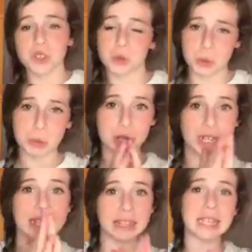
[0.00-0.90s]
This was
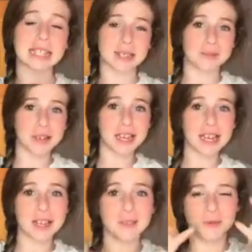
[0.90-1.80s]
pretty lit to
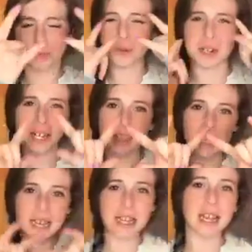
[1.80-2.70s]
make, pretty
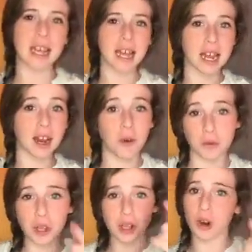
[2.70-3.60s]
lit, and I
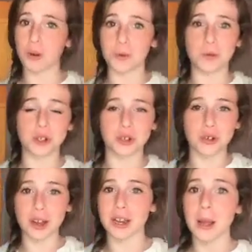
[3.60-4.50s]
really hope you
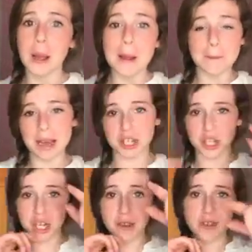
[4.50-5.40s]
enjoyed. Make
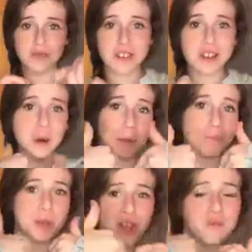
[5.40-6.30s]
sure you give this video a
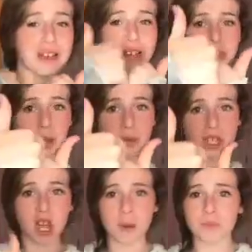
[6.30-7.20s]
big fat
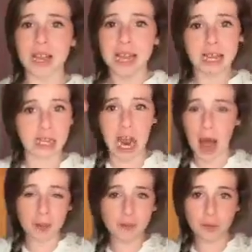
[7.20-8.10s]
thumbs up.
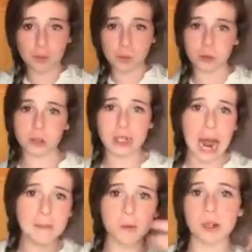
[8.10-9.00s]
Comment for more,
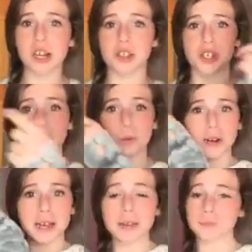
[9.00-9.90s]
comment what else you
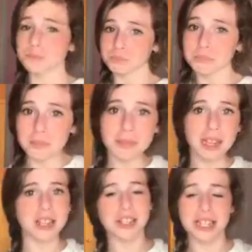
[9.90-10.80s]
want.
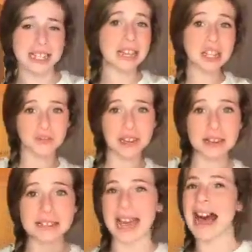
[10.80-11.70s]
Just get this
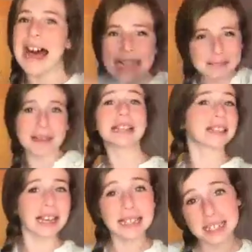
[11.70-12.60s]
video to as many
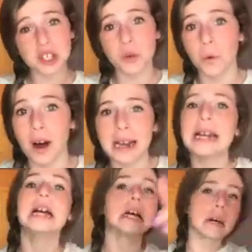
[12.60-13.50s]
likes as you want,
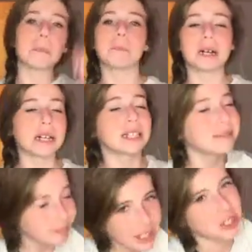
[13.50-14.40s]
but
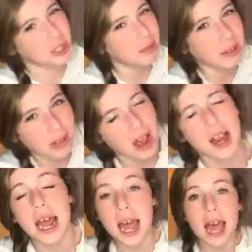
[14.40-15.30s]
it should be a lot.